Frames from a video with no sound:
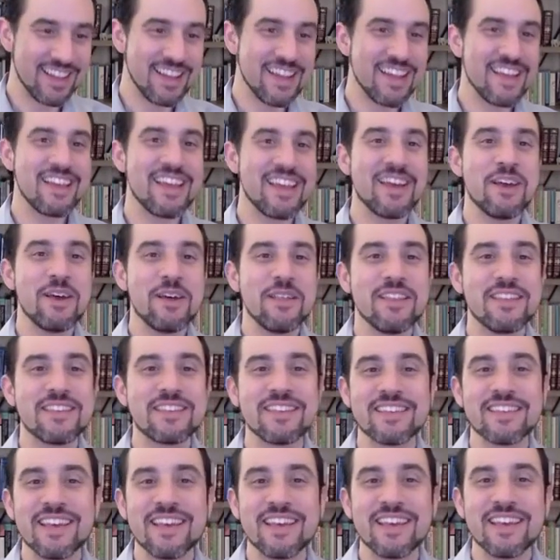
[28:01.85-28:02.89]
Yeah, this
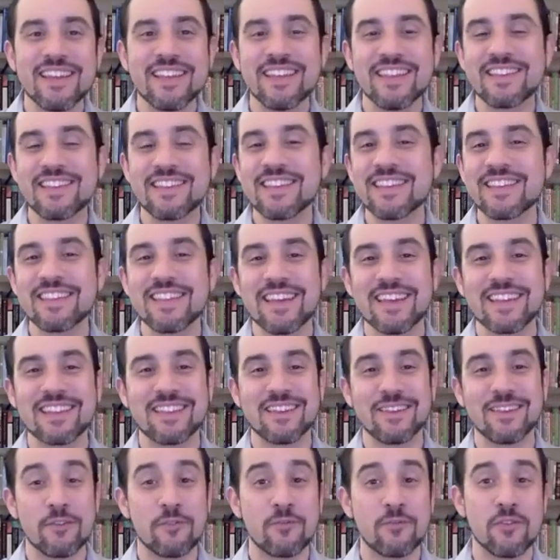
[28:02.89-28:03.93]
is like
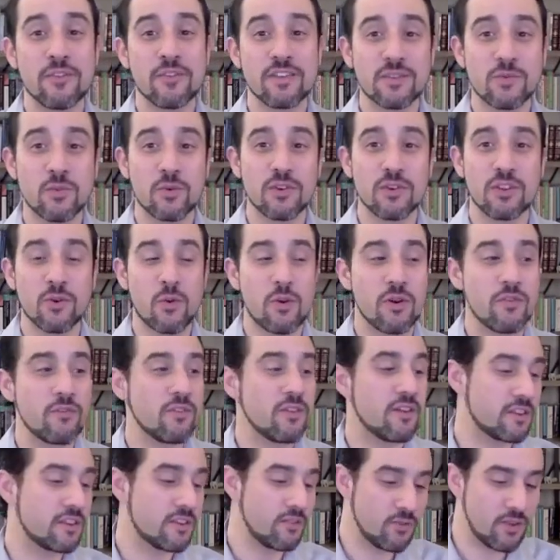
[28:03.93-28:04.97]
the first world
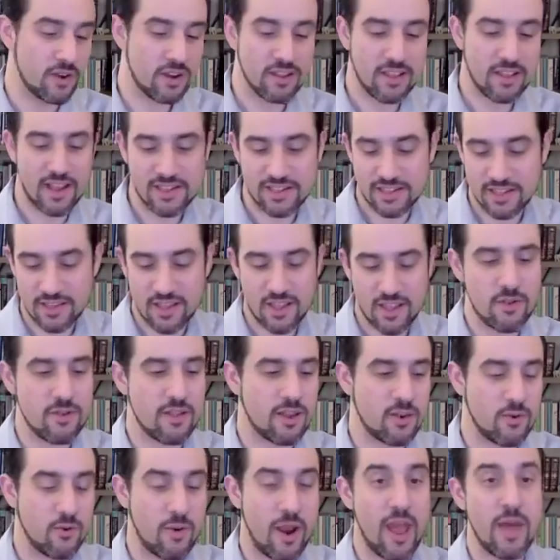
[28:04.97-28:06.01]
equivalent of realizing that you
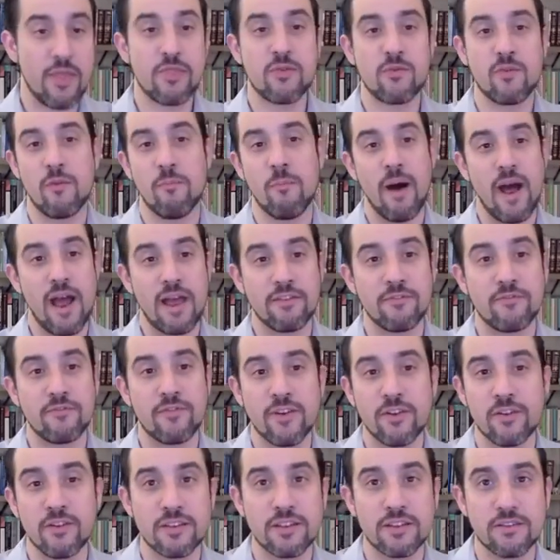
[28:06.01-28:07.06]
ran through a
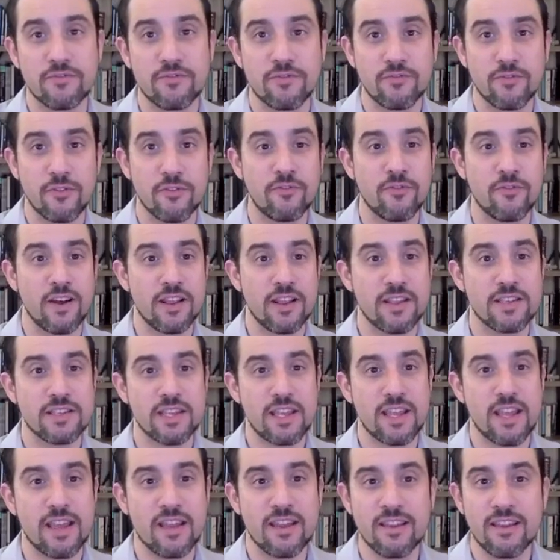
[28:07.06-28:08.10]
minefield for fun as a
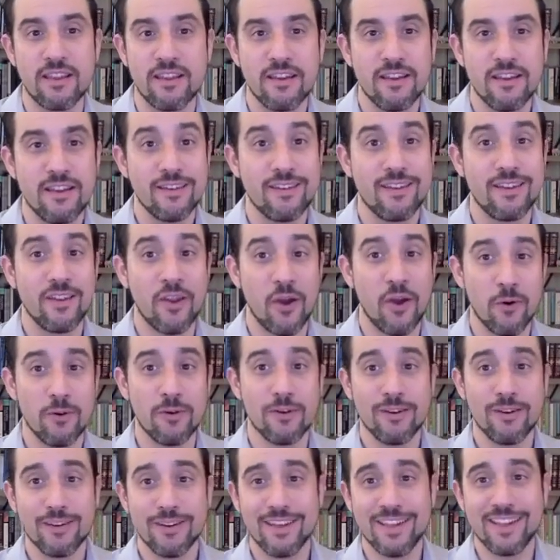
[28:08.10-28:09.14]
kid.
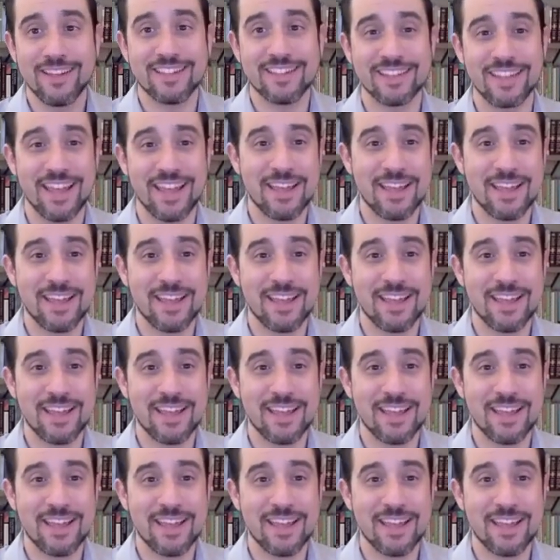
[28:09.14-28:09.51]
It's